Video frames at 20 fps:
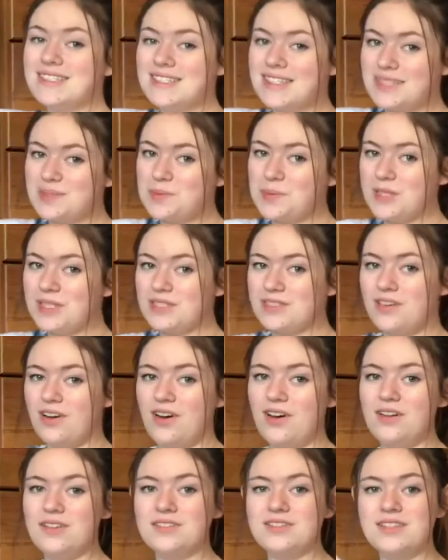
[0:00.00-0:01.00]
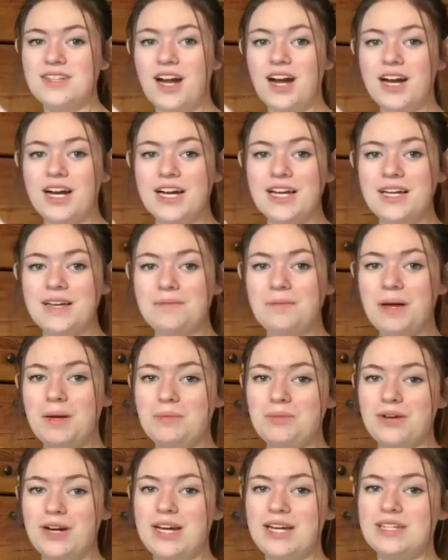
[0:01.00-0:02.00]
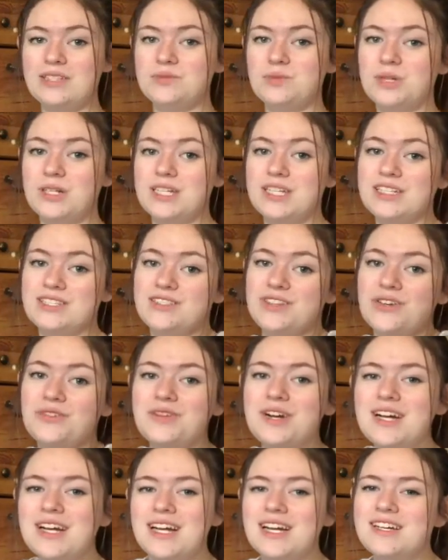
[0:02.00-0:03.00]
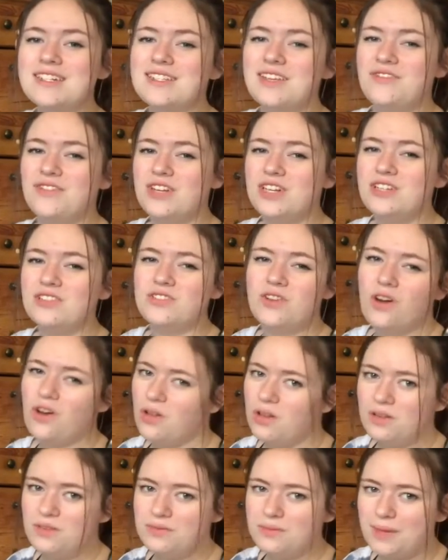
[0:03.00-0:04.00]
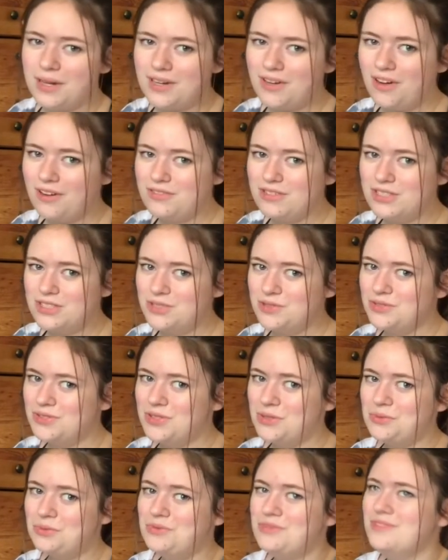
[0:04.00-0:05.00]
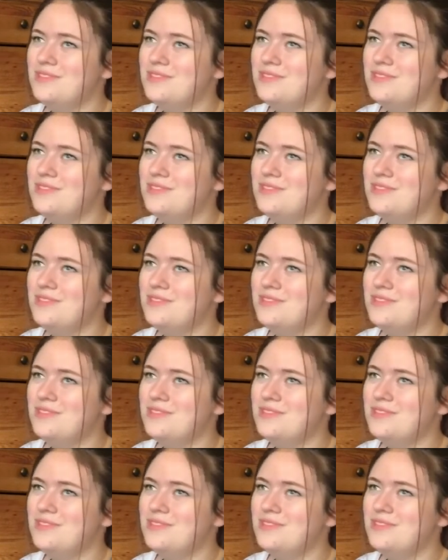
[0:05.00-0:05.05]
That's what it's called. Sorry, my brain is working slow right now because I finished all of my coffee too soon.